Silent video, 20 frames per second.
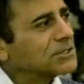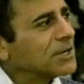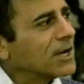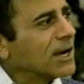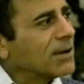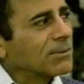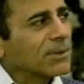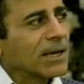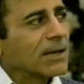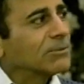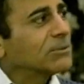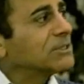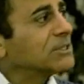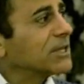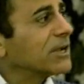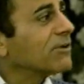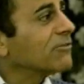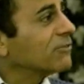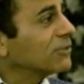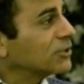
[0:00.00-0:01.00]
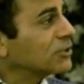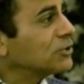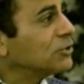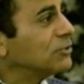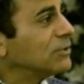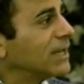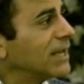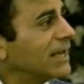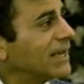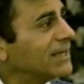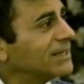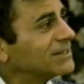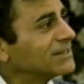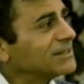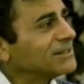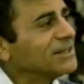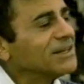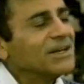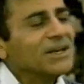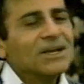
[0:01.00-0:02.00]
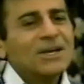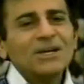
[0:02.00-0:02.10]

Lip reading: job? And I was there for 2 days, and